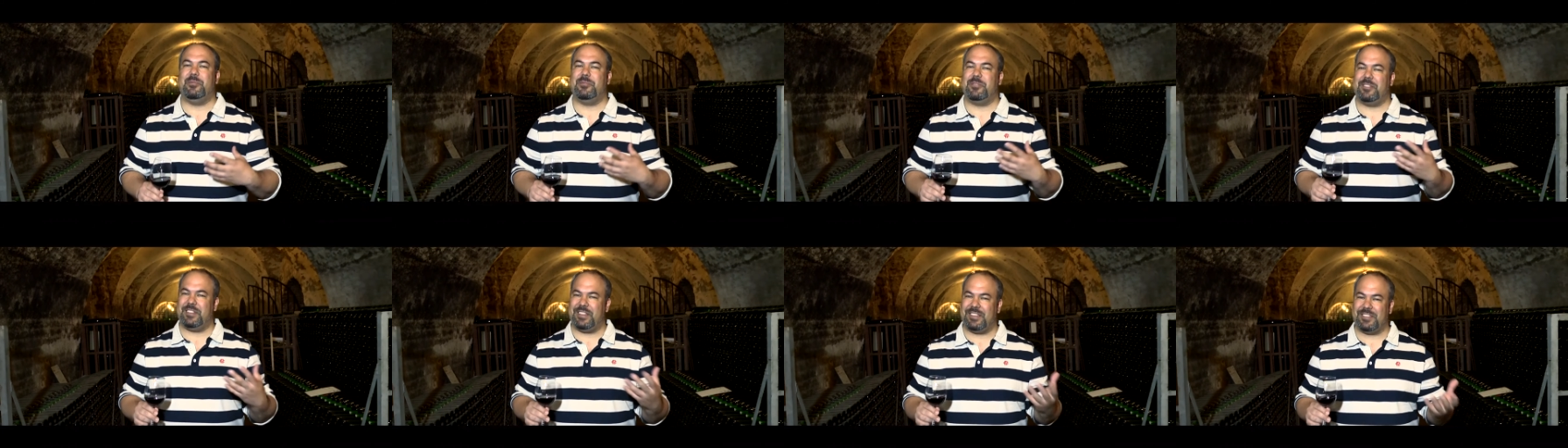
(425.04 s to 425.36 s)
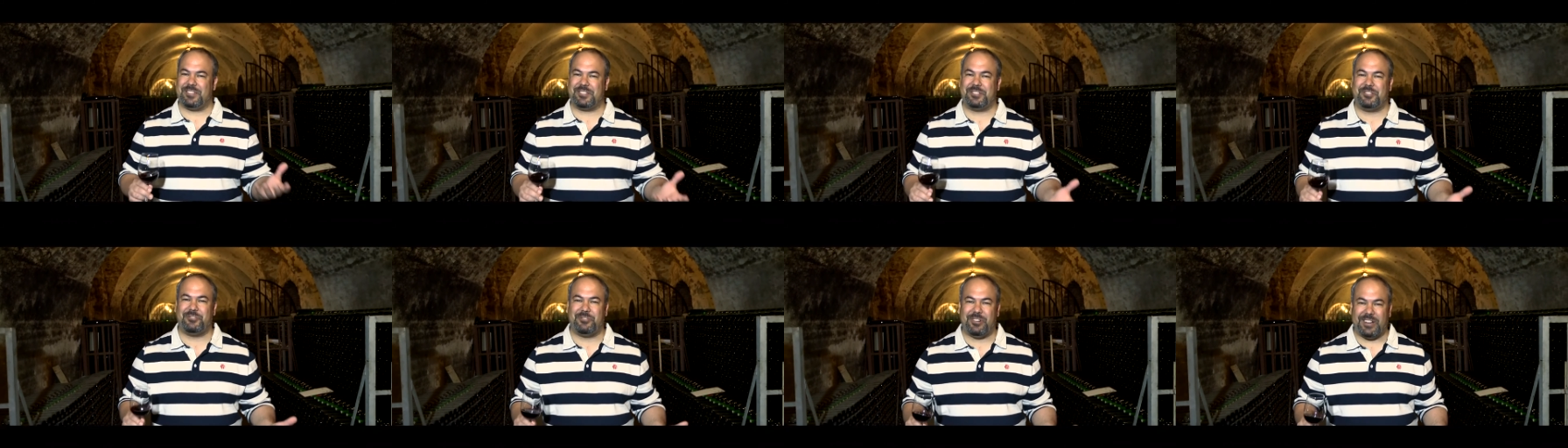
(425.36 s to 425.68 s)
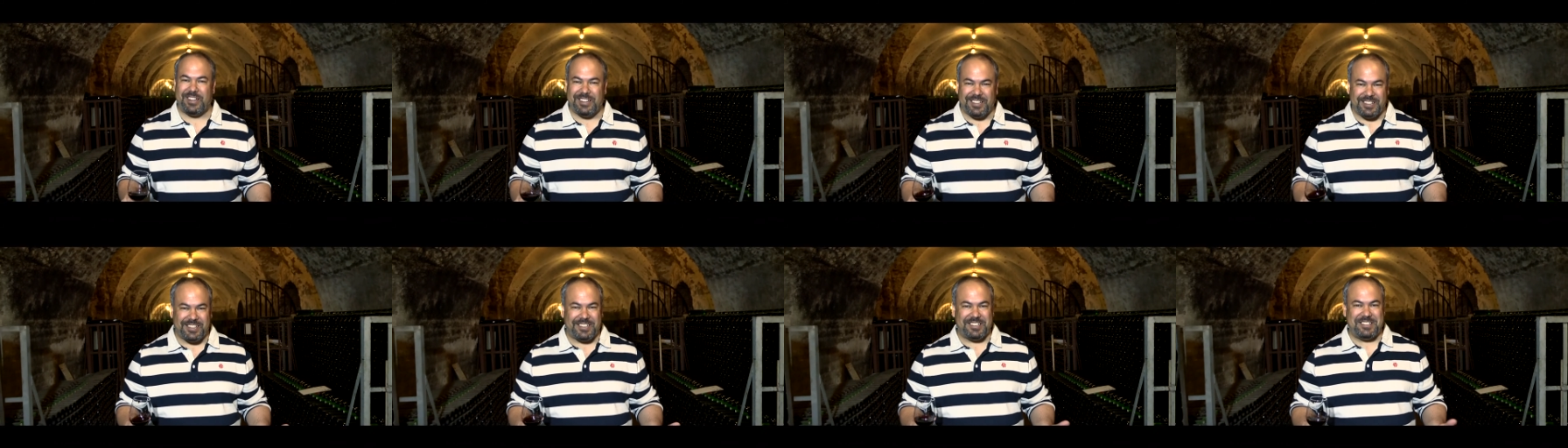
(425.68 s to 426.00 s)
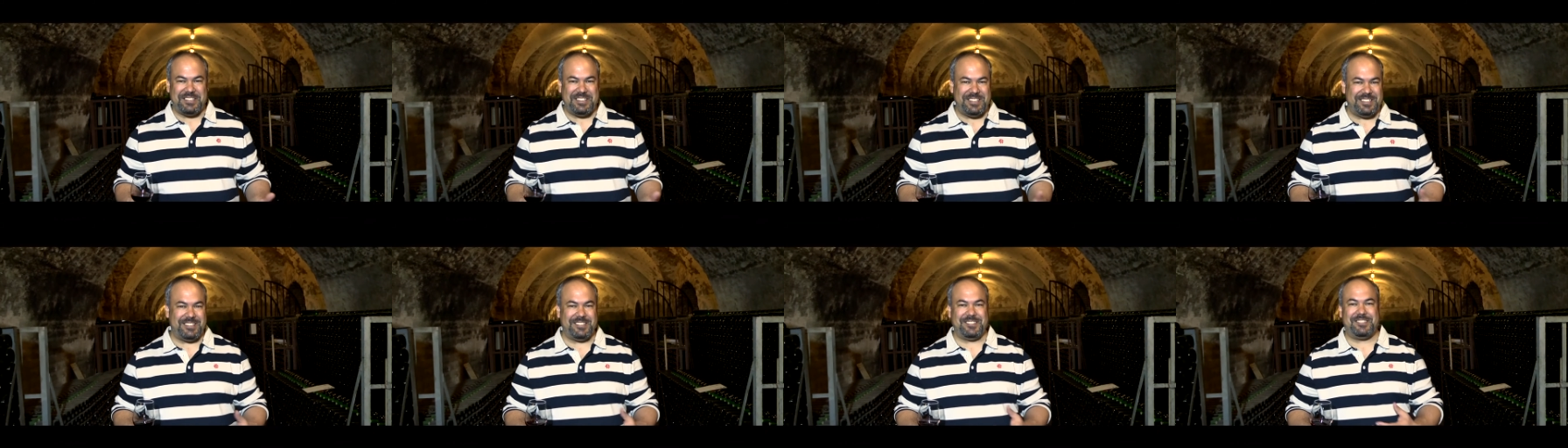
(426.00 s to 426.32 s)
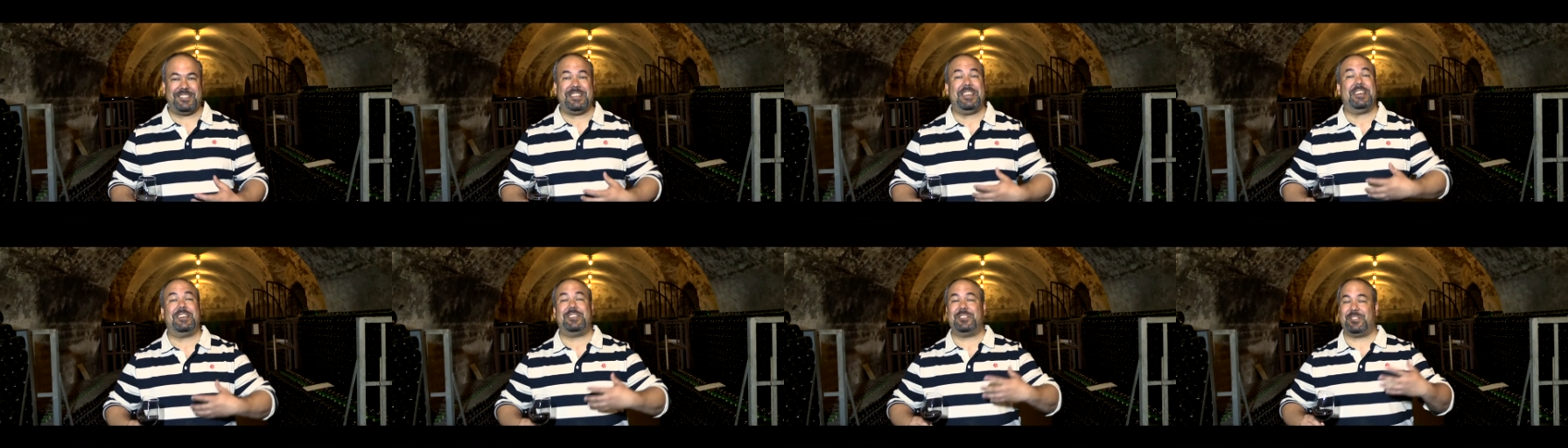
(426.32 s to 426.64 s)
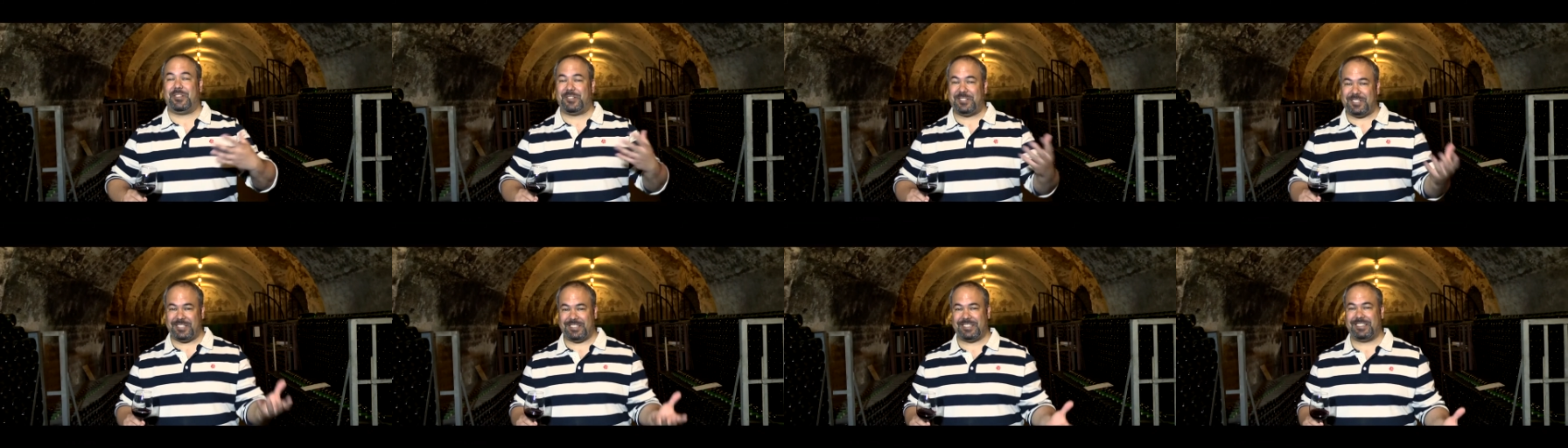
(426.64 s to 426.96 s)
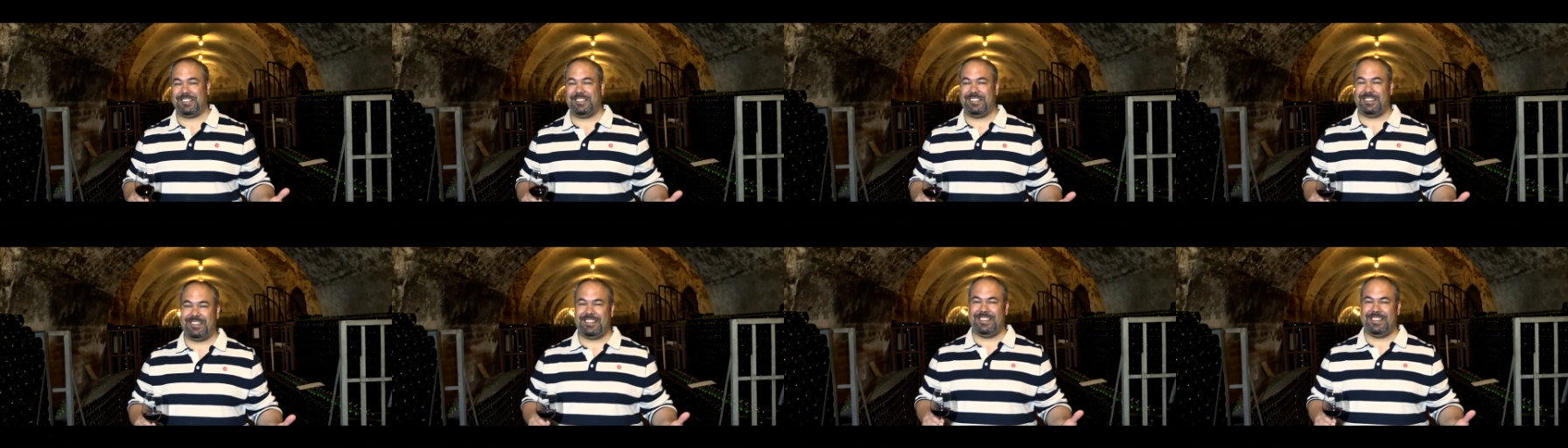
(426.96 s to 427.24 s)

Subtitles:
think Australia is exotic.